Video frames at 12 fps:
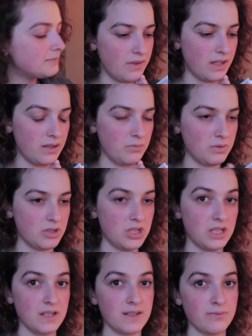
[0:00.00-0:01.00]
Then when
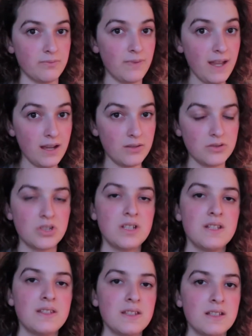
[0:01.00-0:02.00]
she is found,
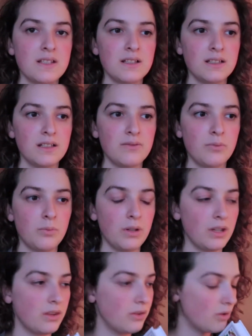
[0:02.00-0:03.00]
she's sent to live
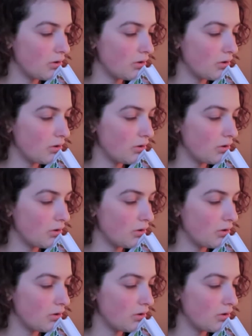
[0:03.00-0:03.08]
with